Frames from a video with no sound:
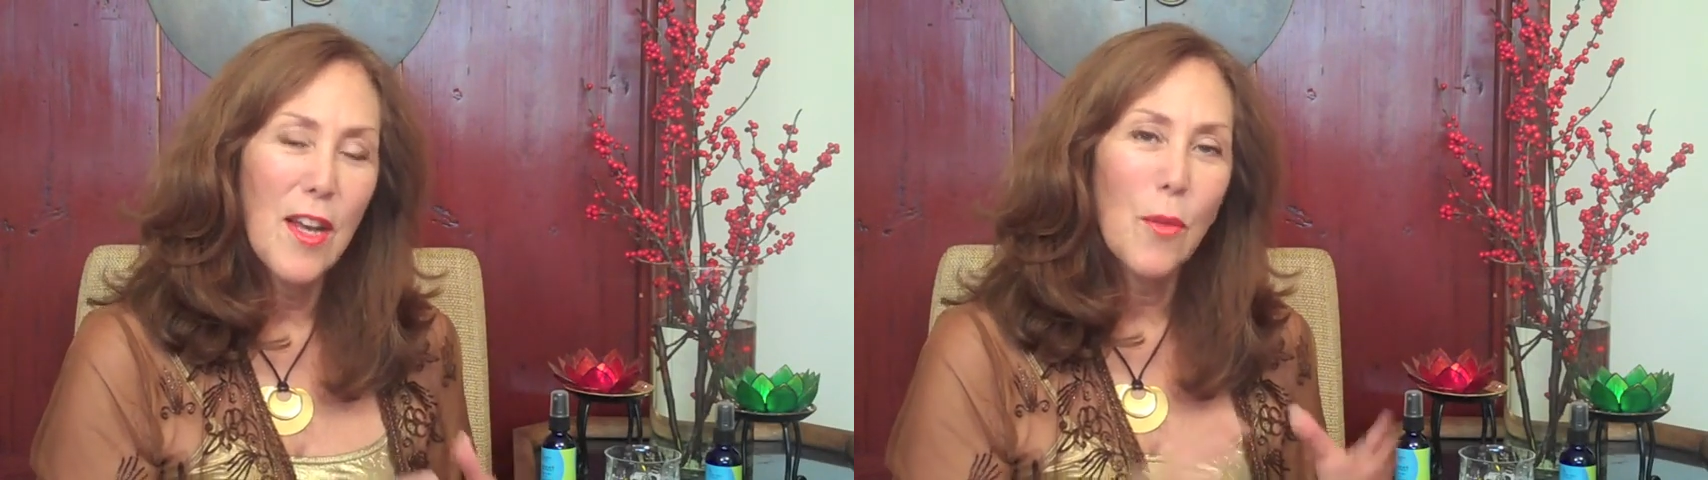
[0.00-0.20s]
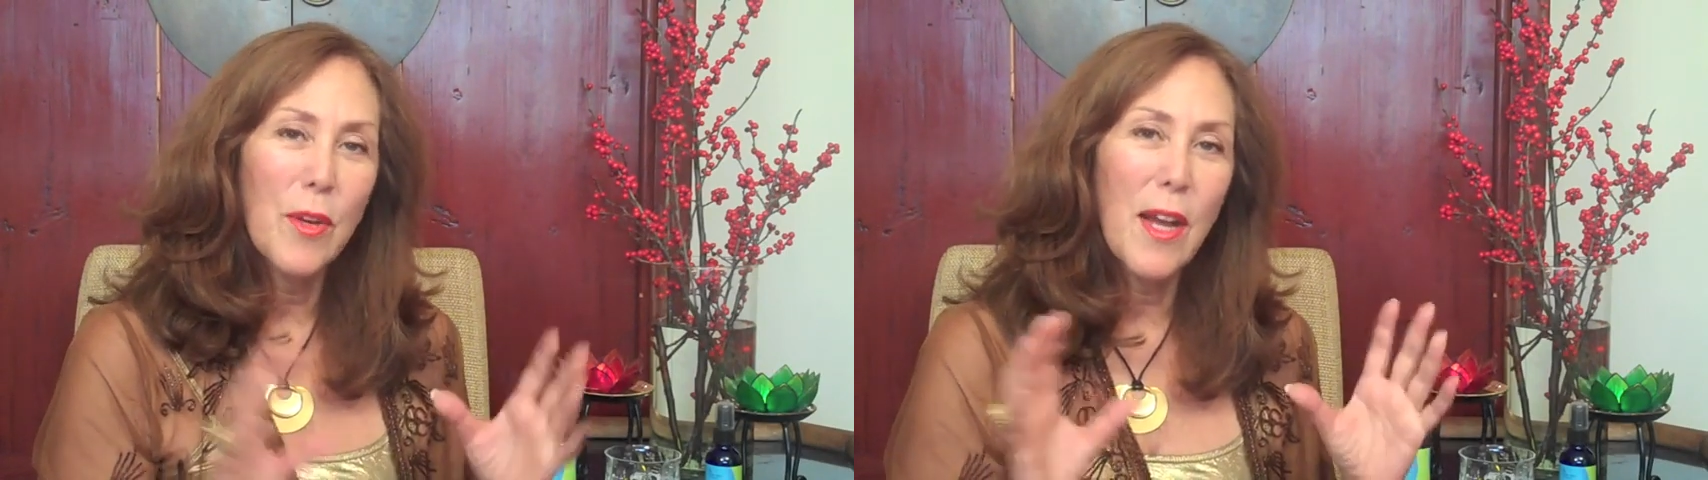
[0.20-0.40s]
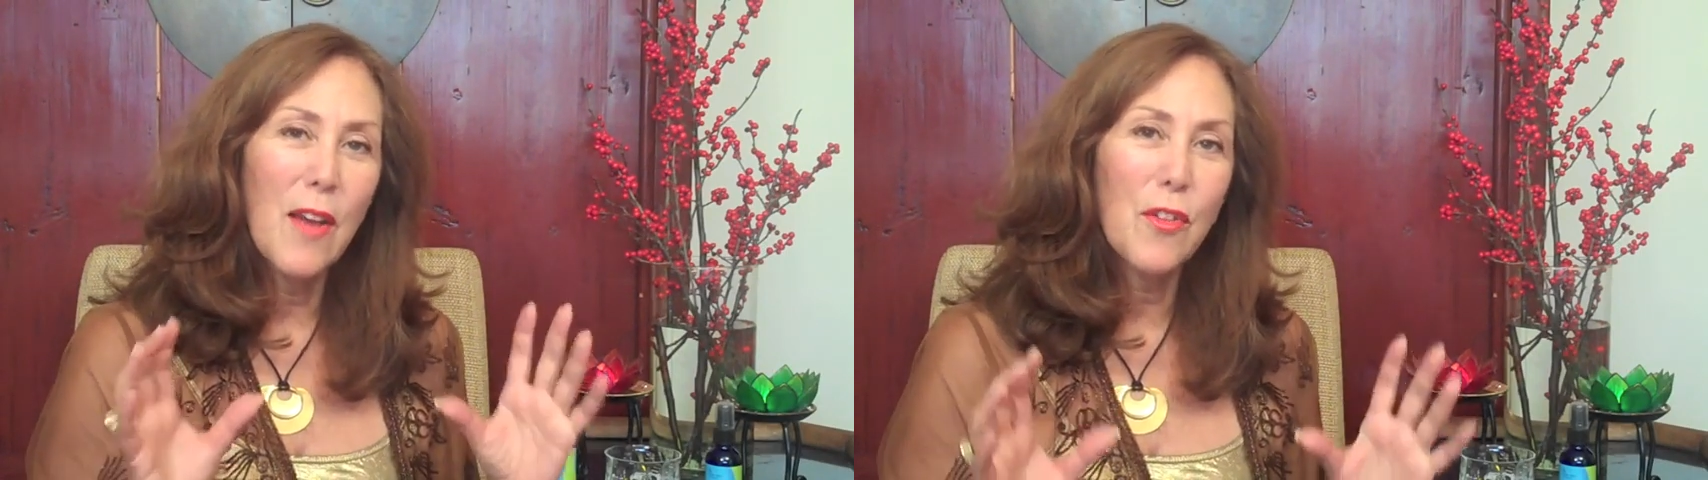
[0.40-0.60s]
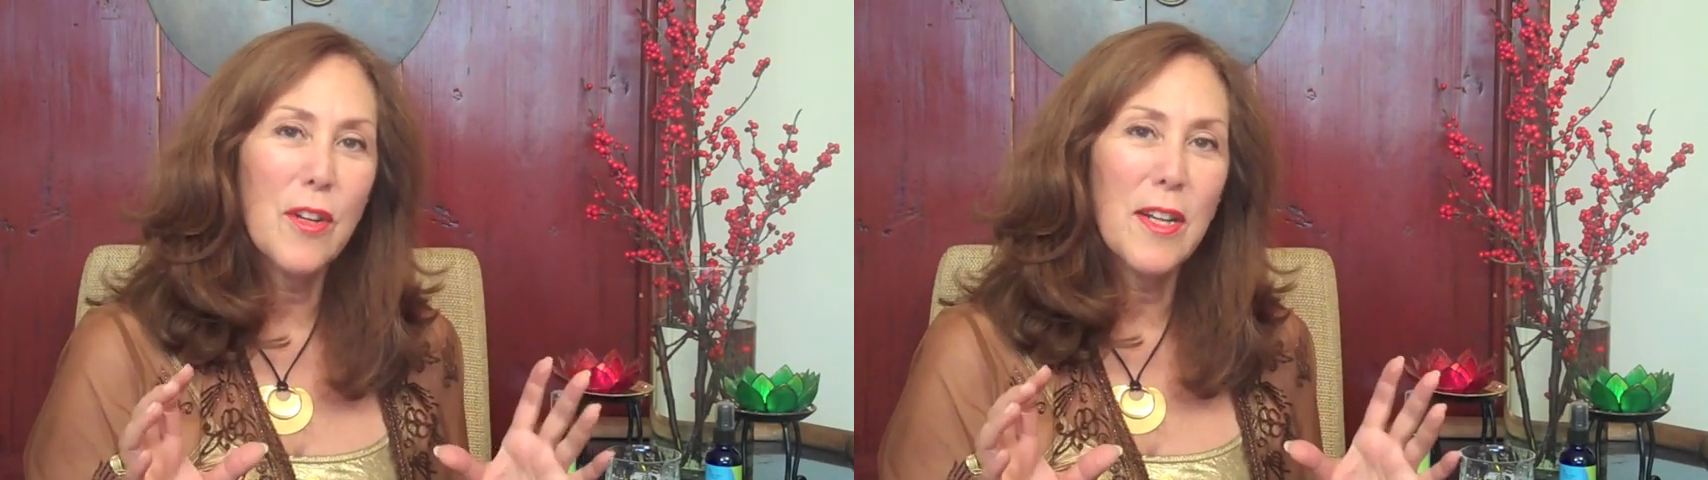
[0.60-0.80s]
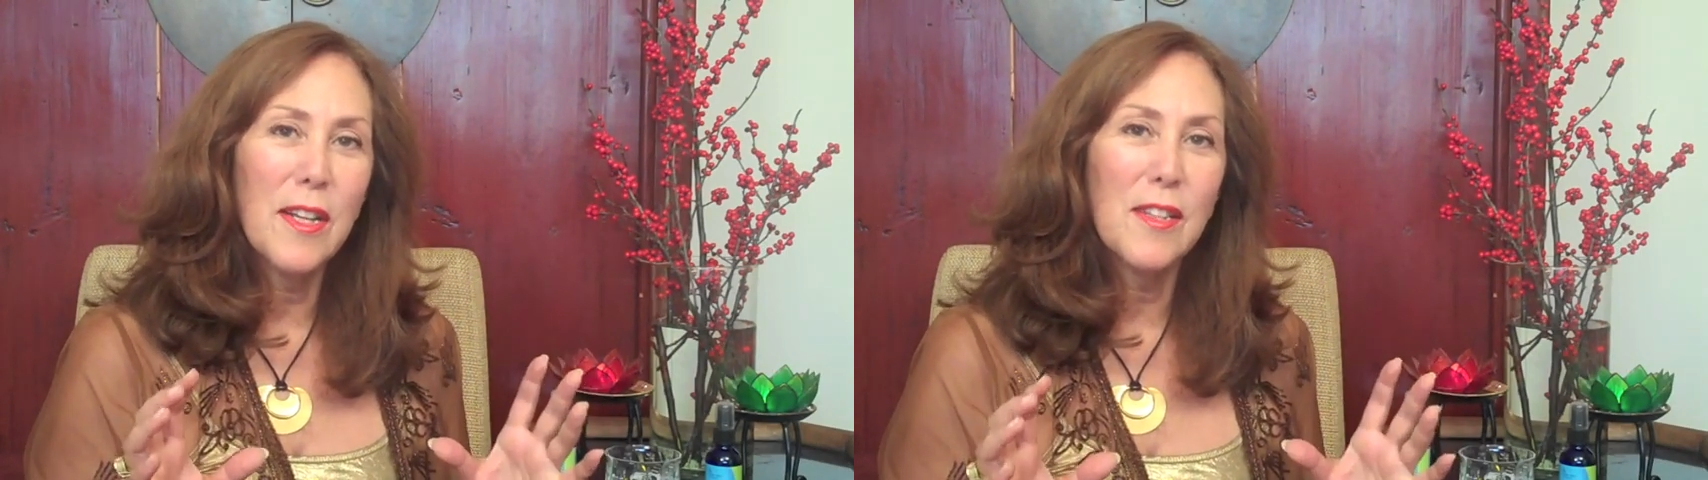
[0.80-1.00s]
Whatever
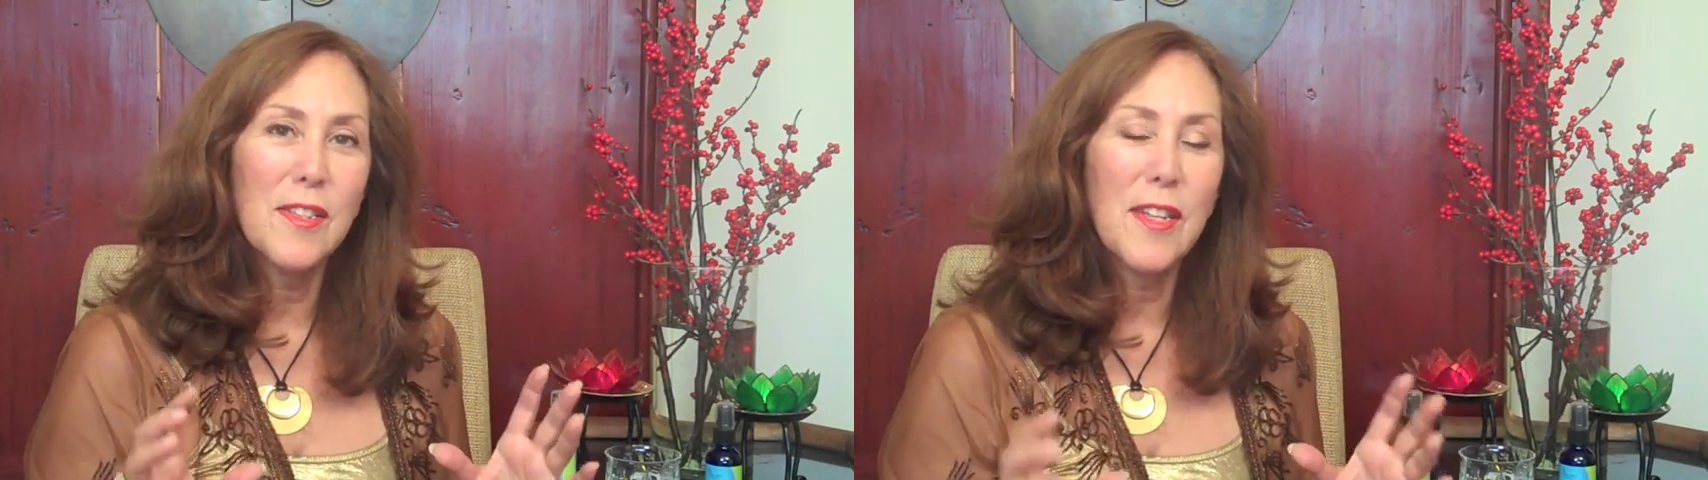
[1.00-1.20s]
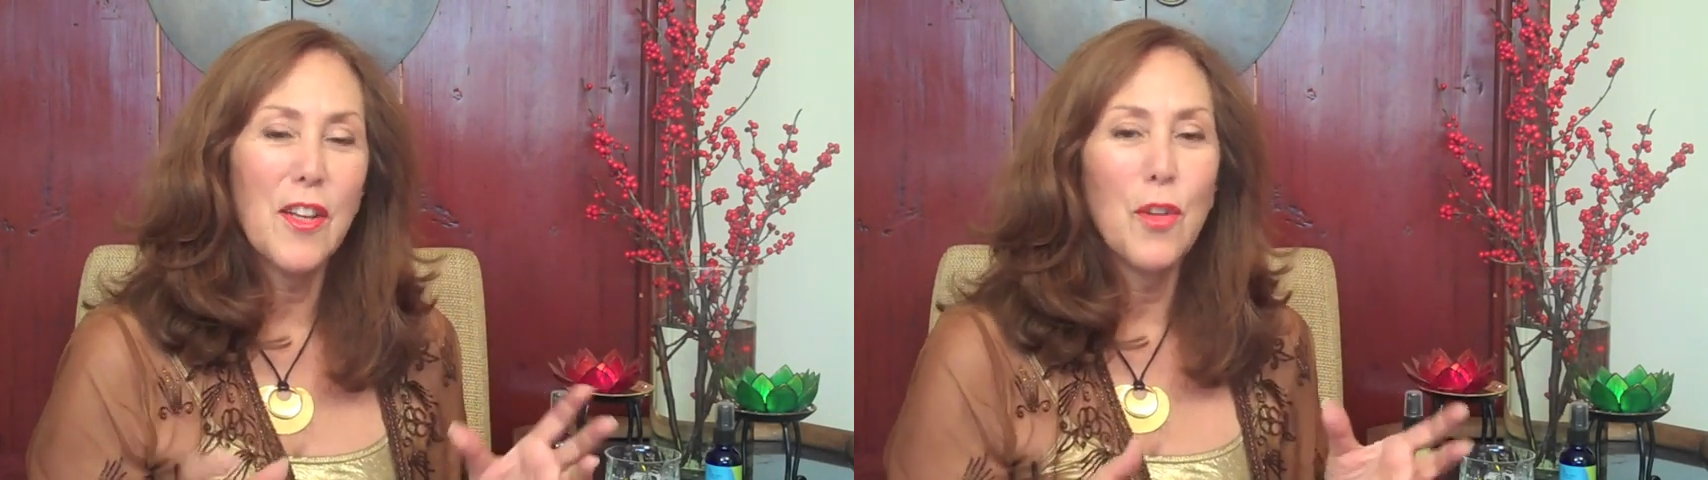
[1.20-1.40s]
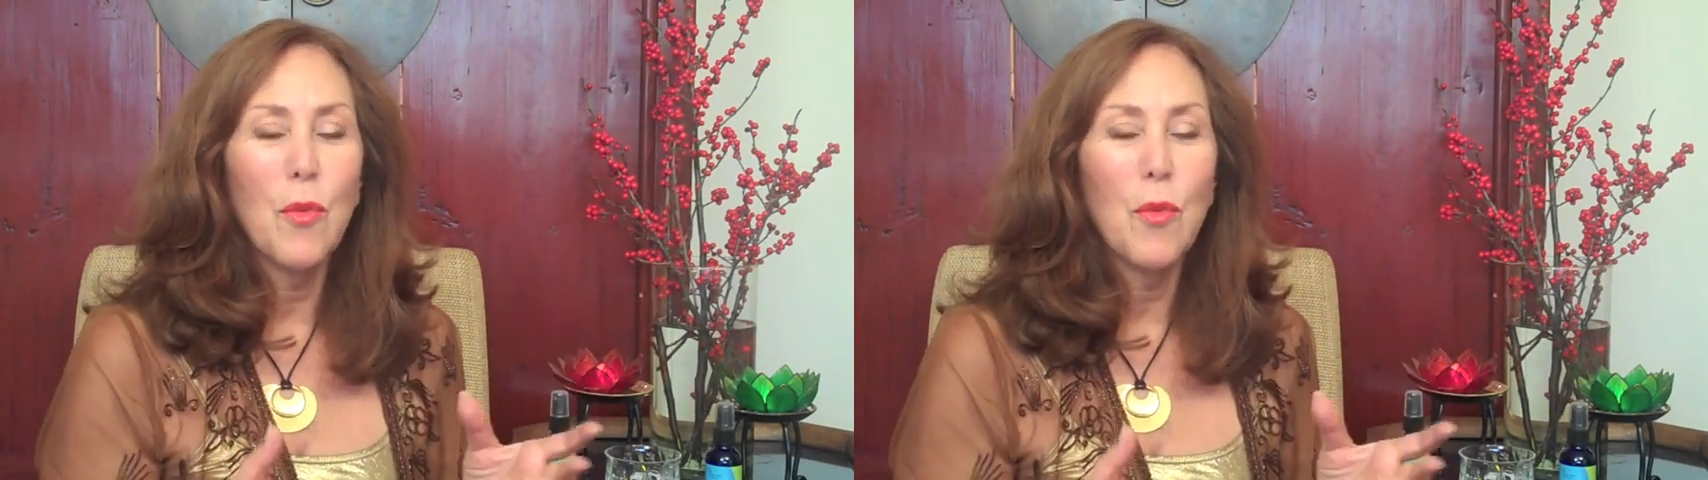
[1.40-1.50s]
it is that you